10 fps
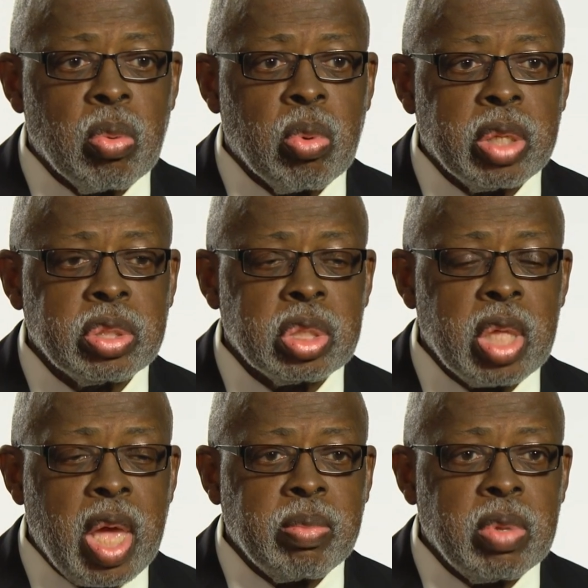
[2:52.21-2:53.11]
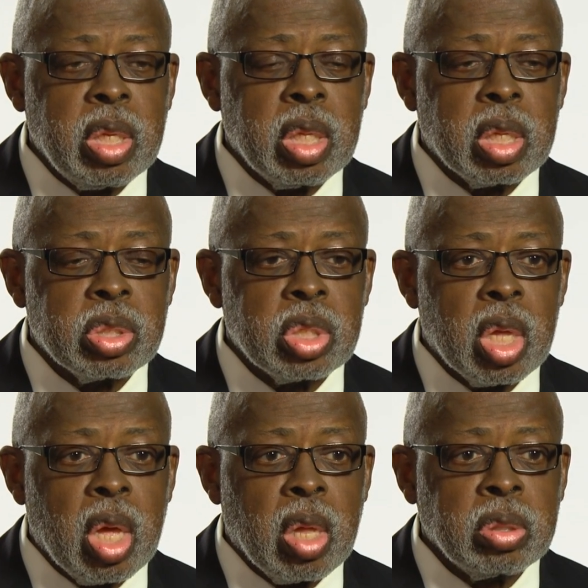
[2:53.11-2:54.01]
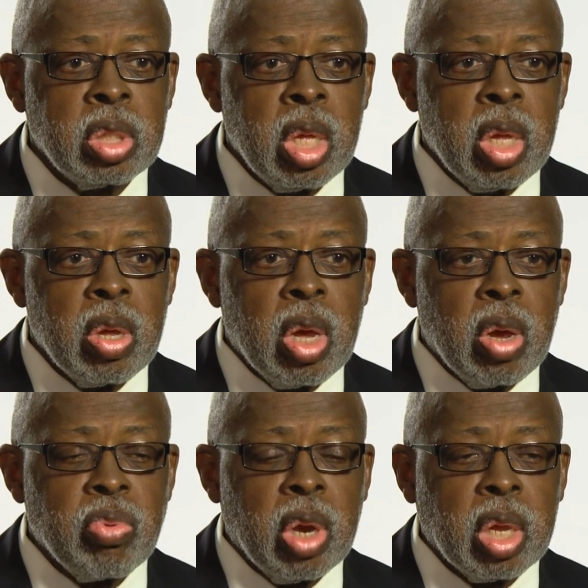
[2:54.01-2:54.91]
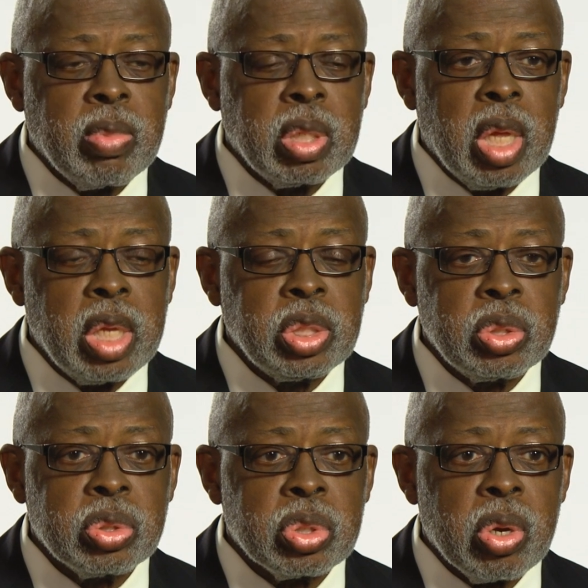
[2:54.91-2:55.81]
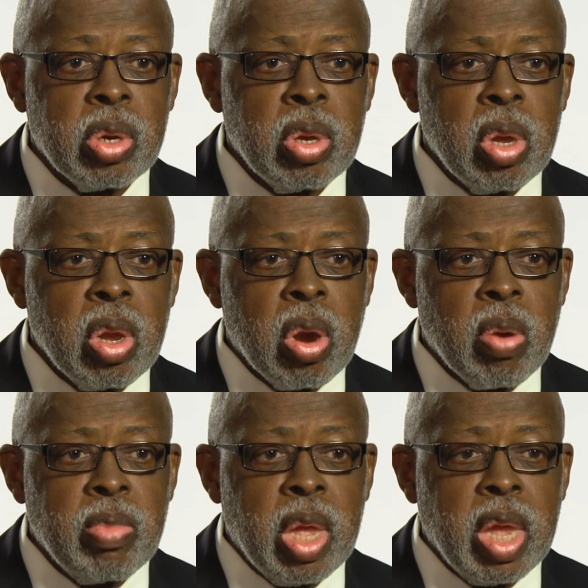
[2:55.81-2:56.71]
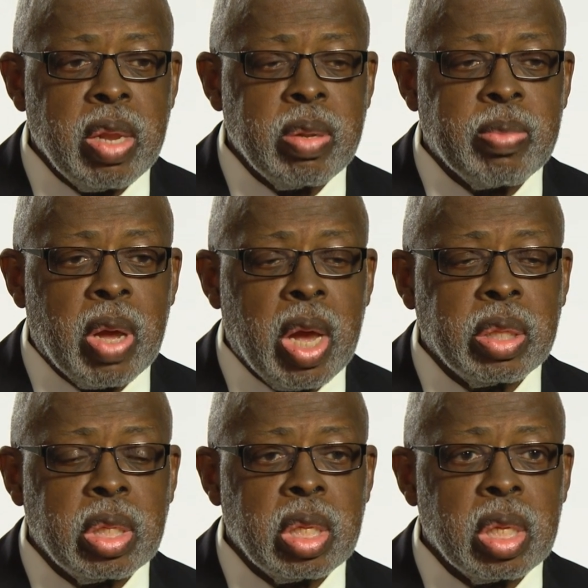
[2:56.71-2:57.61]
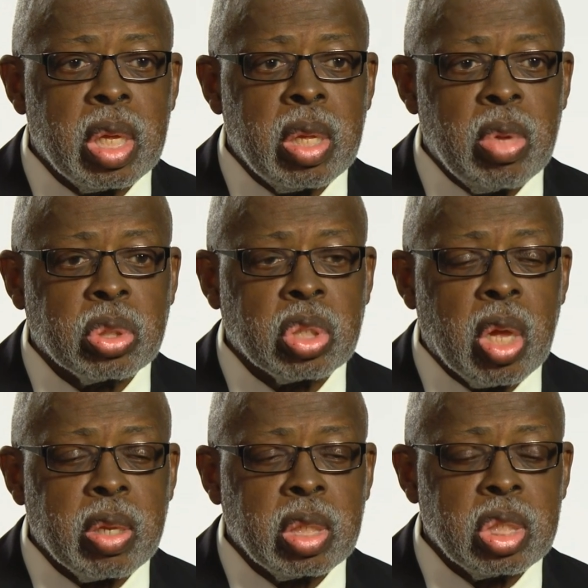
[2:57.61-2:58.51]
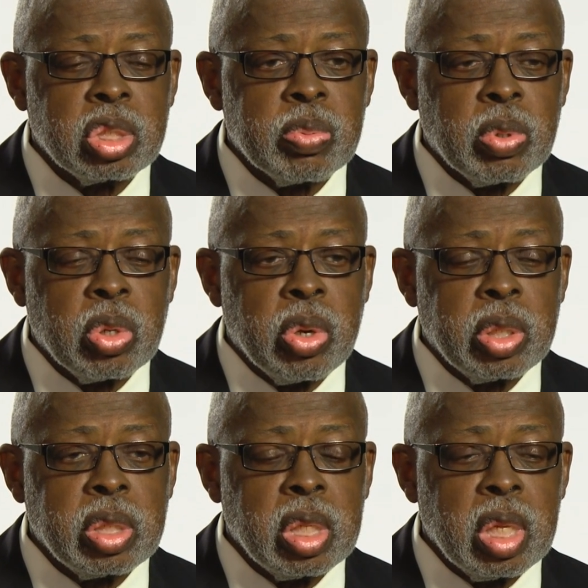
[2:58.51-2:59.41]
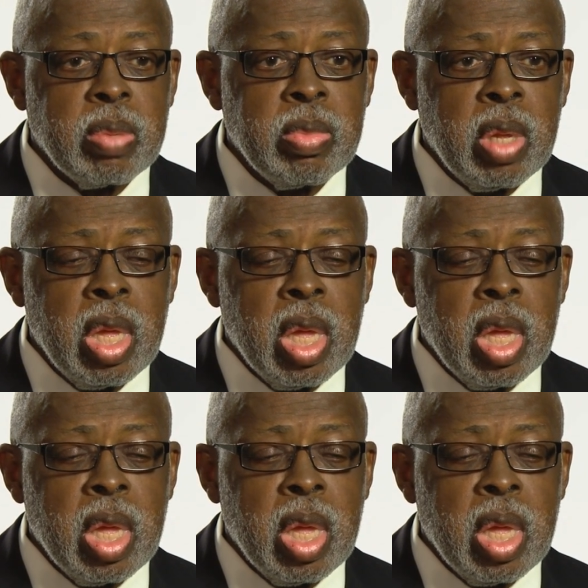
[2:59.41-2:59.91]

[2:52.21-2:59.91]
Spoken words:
Once that meeting is held, recommendations are made by the multidisciplinary team,